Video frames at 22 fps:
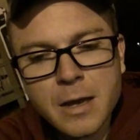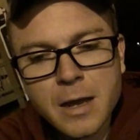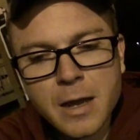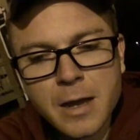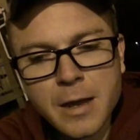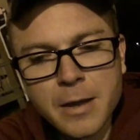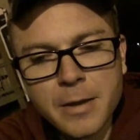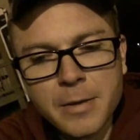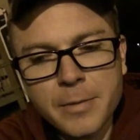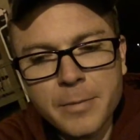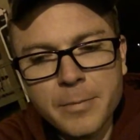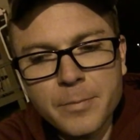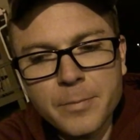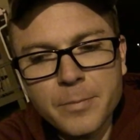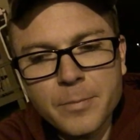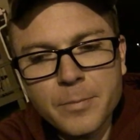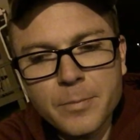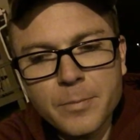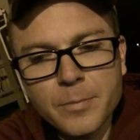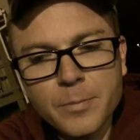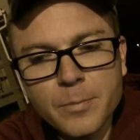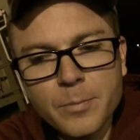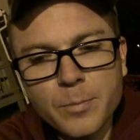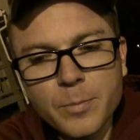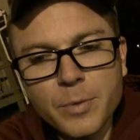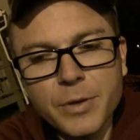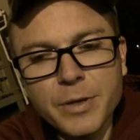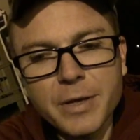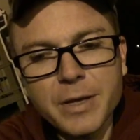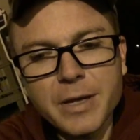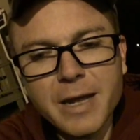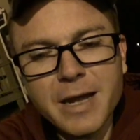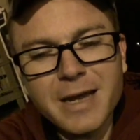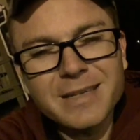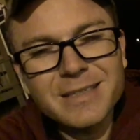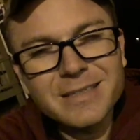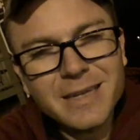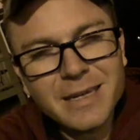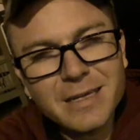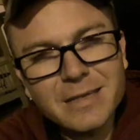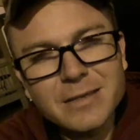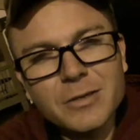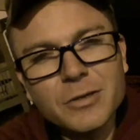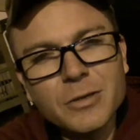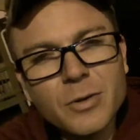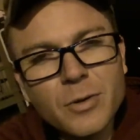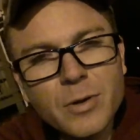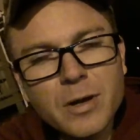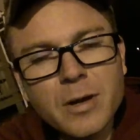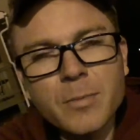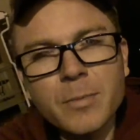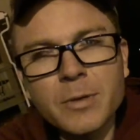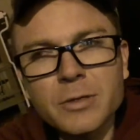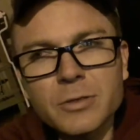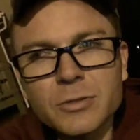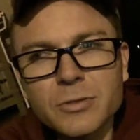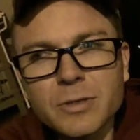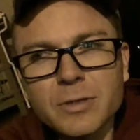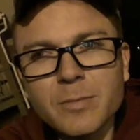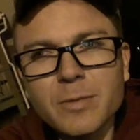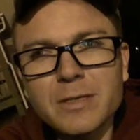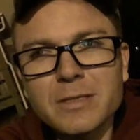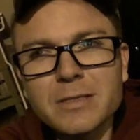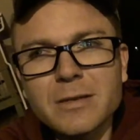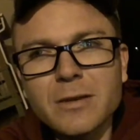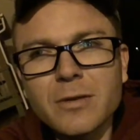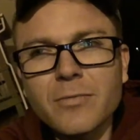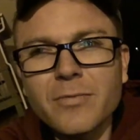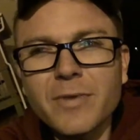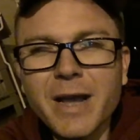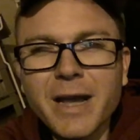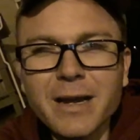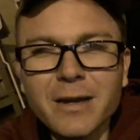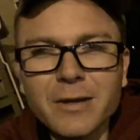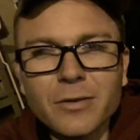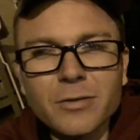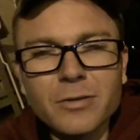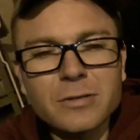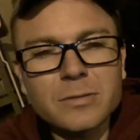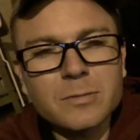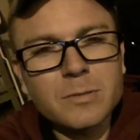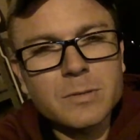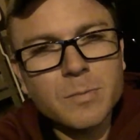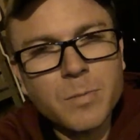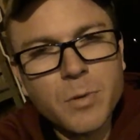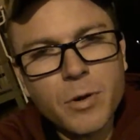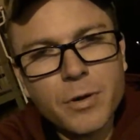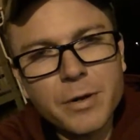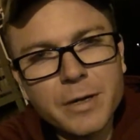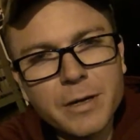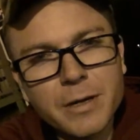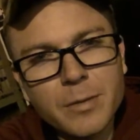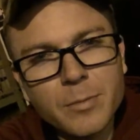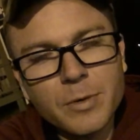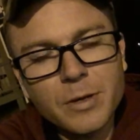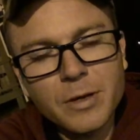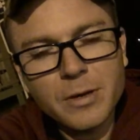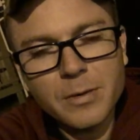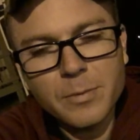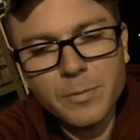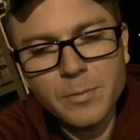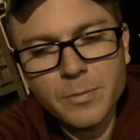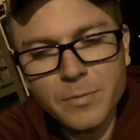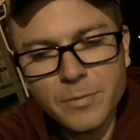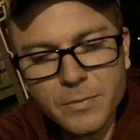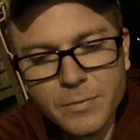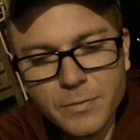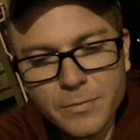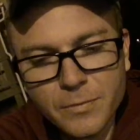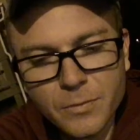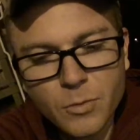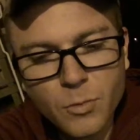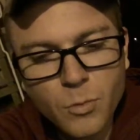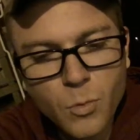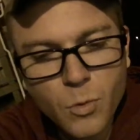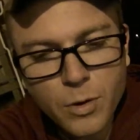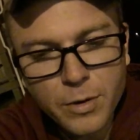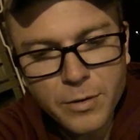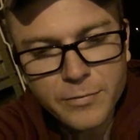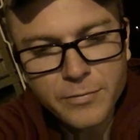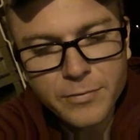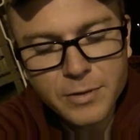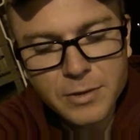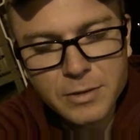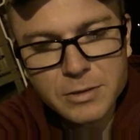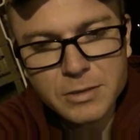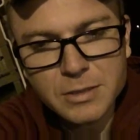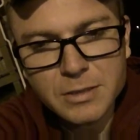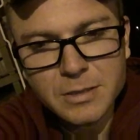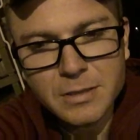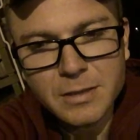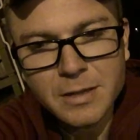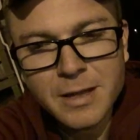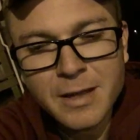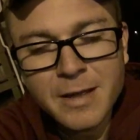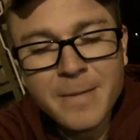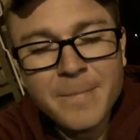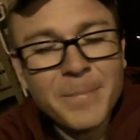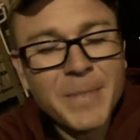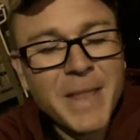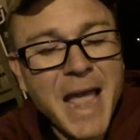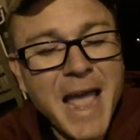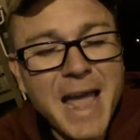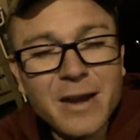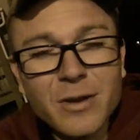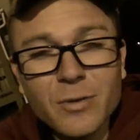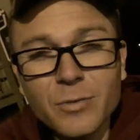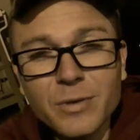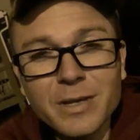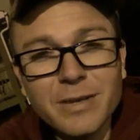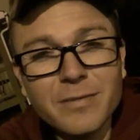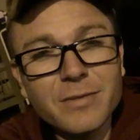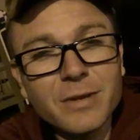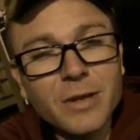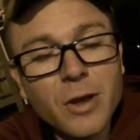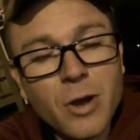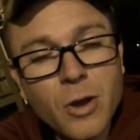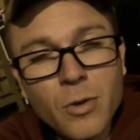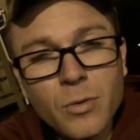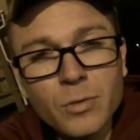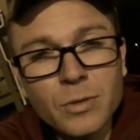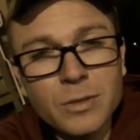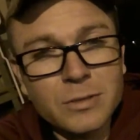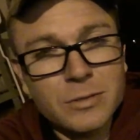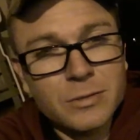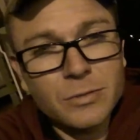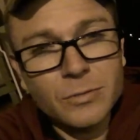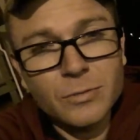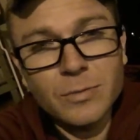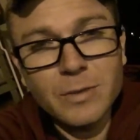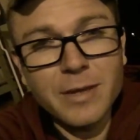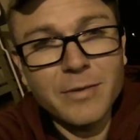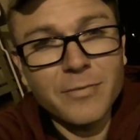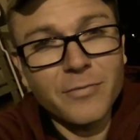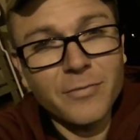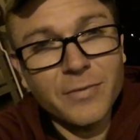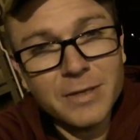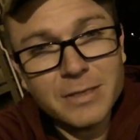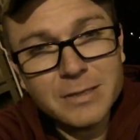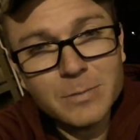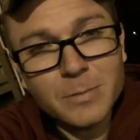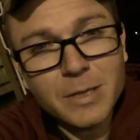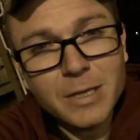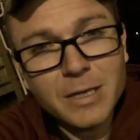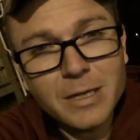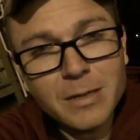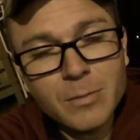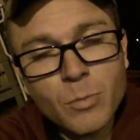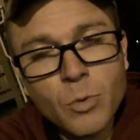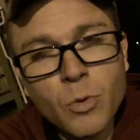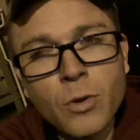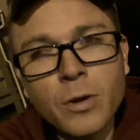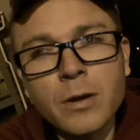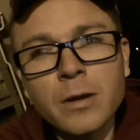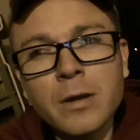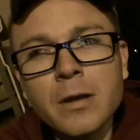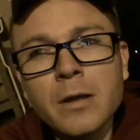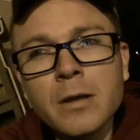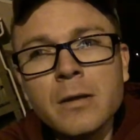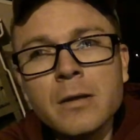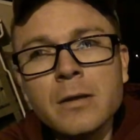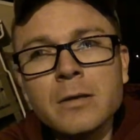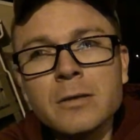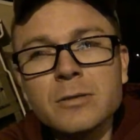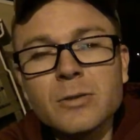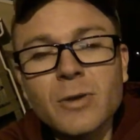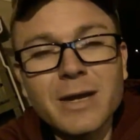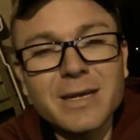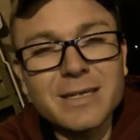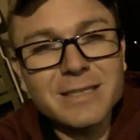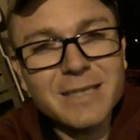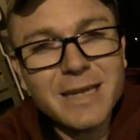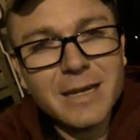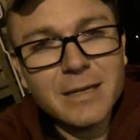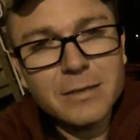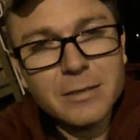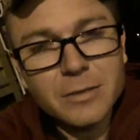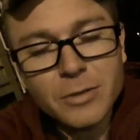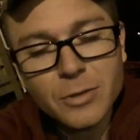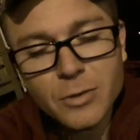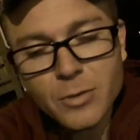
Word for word: Um, but I decided, you know what, I'm going to treat myself. I got a Christmas party coming up for a work function. I don't even own a suit that fits me anymore. So I decided,